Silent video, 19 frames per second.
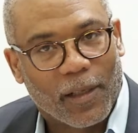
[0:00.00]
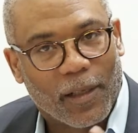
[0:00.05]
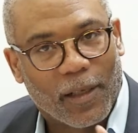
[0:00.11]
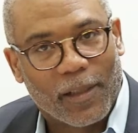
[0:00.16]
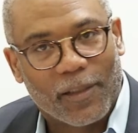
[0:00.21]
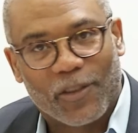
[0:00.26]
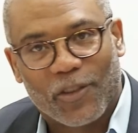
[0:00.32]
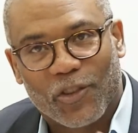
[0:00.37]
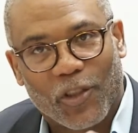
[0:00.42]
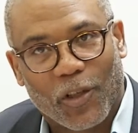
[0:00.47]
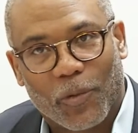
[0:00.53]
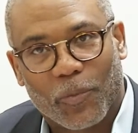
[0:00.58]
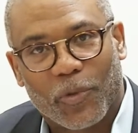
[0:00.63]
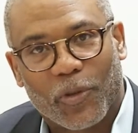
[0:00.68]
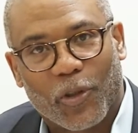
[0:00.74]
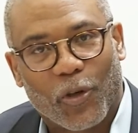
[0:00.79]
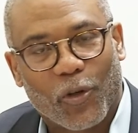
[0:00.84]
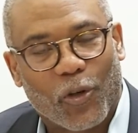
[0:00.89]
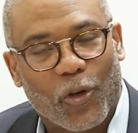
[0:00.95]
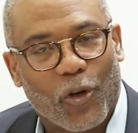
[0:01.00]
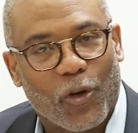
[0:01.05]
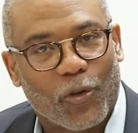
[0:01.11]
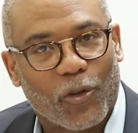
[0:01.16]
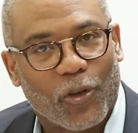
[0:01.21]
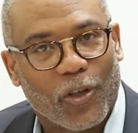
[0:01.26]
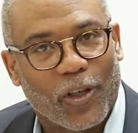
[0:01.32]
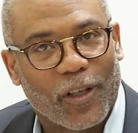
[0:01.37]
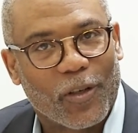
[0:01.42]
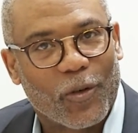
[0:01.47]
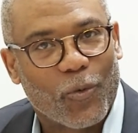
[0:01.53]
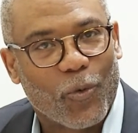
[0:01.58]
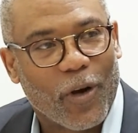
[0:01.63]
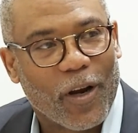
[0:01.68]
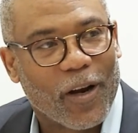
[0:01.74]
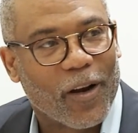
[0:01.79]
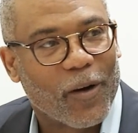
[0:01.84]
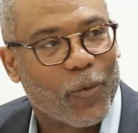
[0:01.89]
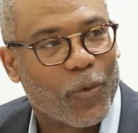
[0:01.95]
Ladies and gentlemen, don't go
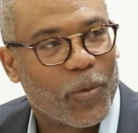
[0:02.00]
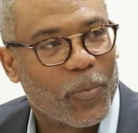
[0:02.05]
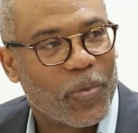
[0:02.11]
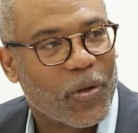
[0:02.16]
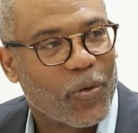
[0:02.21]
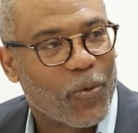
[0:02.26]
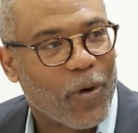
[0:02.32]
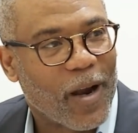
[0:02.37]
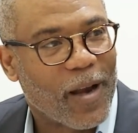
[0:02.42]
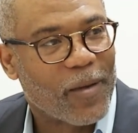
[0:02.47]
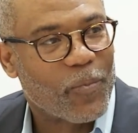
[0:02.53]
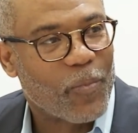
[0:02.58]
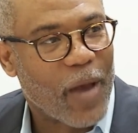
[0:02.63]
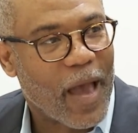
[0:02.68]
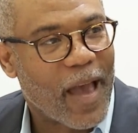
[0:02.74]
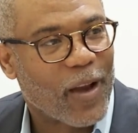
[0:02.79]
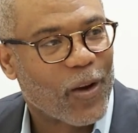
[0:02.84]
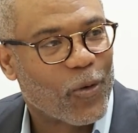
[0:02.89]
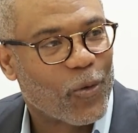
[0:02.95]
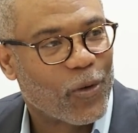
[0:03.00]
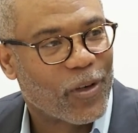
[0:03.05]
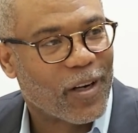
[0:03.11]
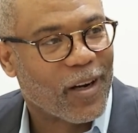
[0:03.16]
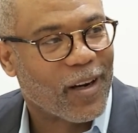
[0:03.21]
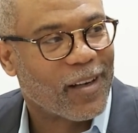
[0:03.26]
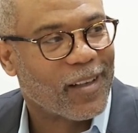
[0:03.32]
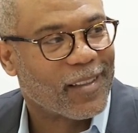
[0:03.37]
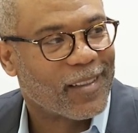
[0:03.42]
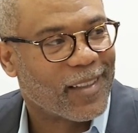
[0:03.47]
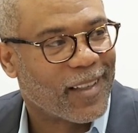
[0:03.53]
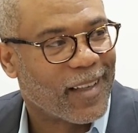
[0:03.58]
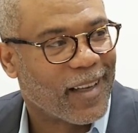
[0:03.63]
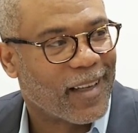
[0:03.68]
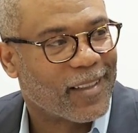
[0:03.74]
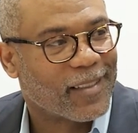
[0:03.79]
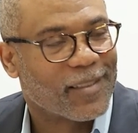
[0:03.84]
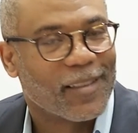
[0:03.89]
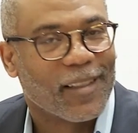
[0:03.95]
anywhere. We'll be right back with our other
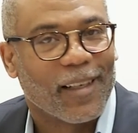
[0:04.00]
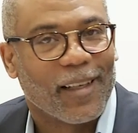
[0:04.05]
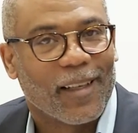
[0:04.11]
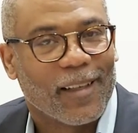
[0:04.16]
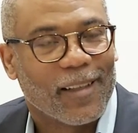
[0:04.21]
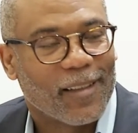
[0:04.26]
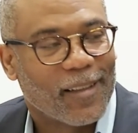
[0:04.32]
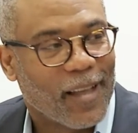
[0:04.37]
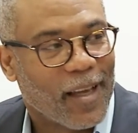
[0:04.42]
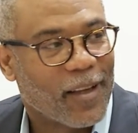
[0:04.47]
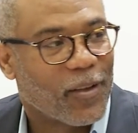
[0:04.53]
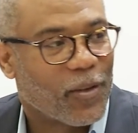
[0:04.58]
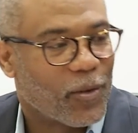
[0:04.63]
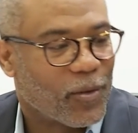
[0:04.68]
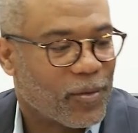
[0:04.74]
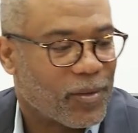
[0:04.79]
guests. Thank you.